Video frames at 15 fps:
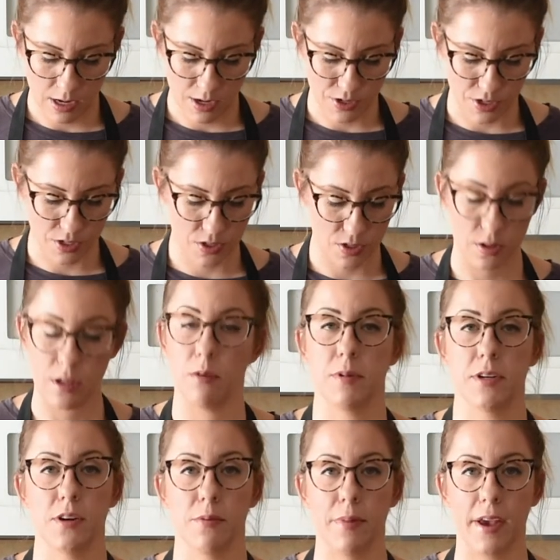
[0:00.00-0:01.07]
just so that we
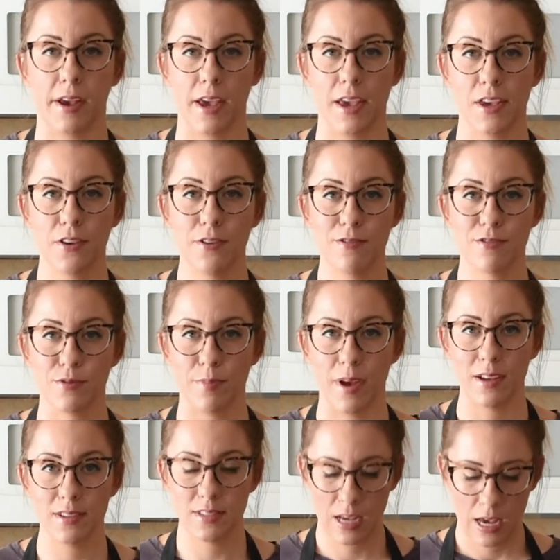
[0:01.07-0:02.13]
don't make a huge
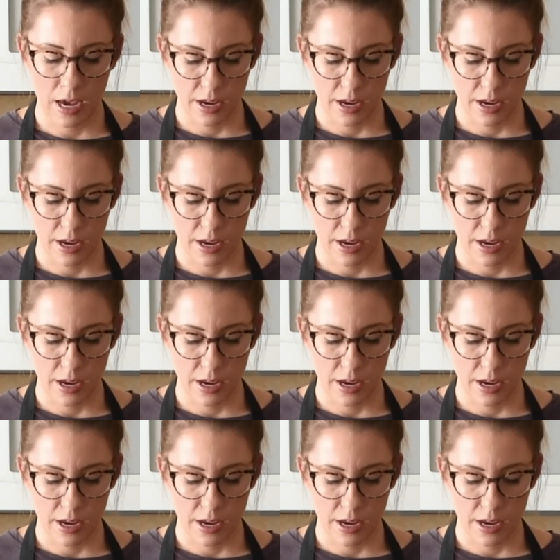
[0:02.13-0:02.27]
mess.